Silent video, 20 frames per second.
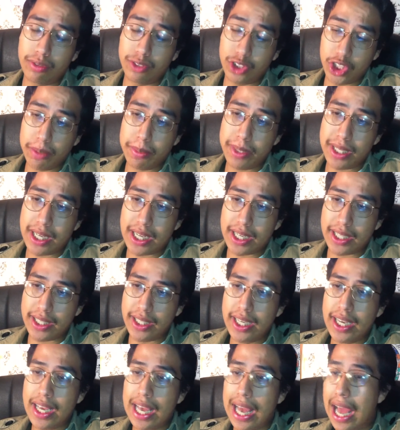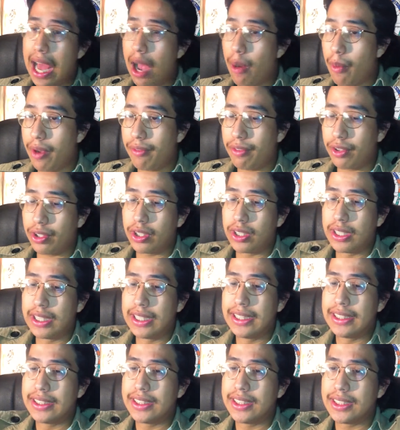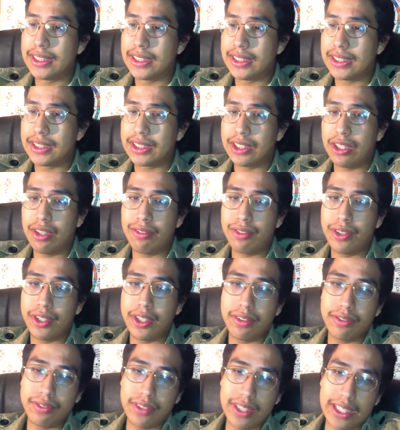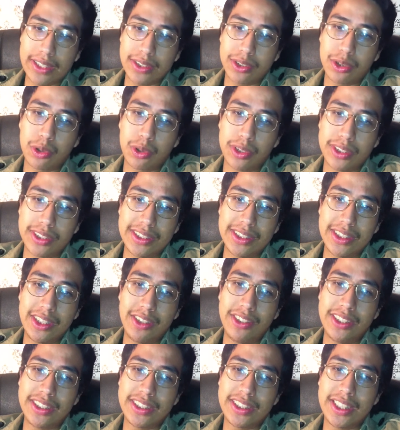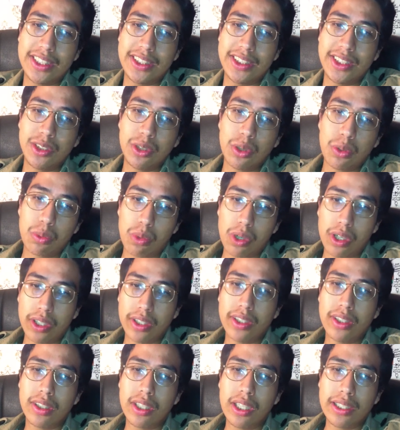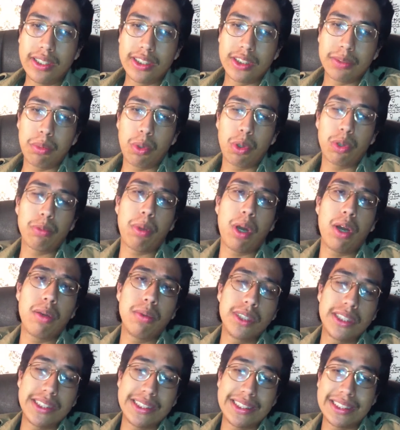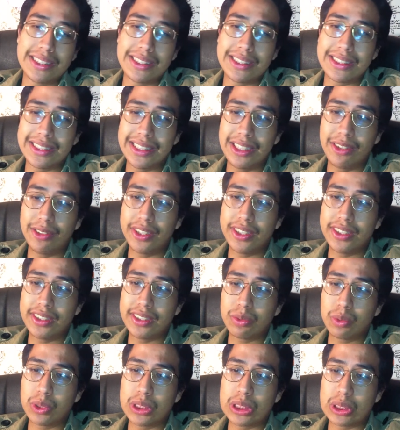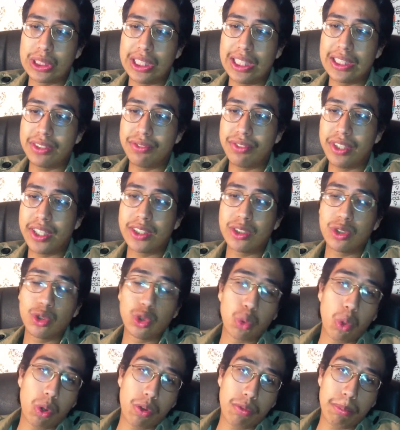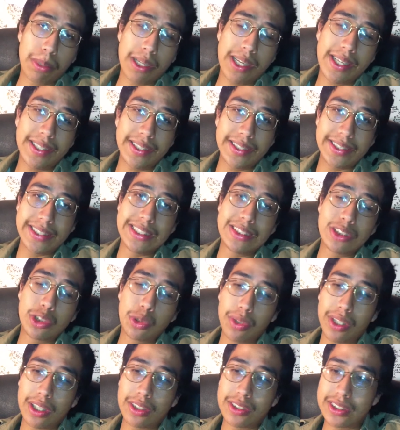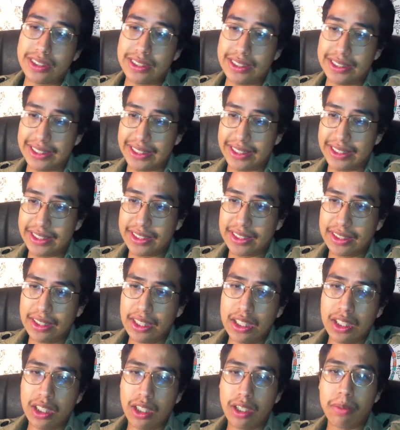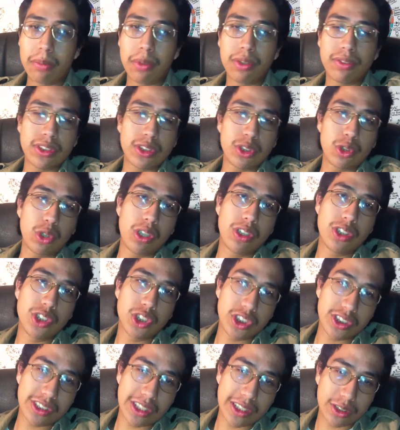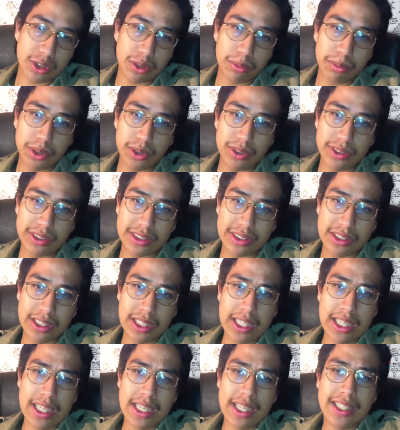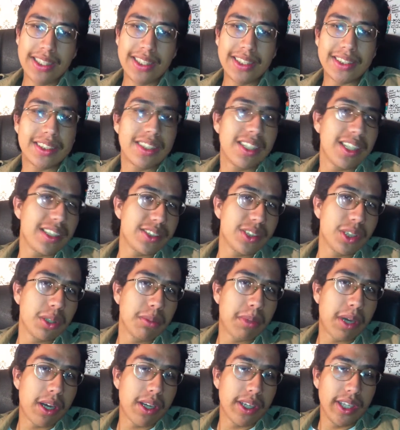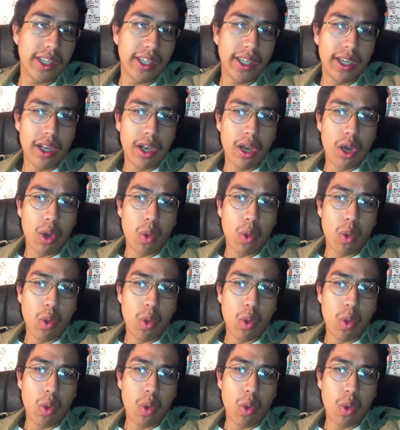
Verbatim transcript: Gemini. However, since the discovery of asteroid Ceres in 1801, it is more probably since Ceres was classified as a dwarf planet in 2006, a number of astrologers attribute this celestial body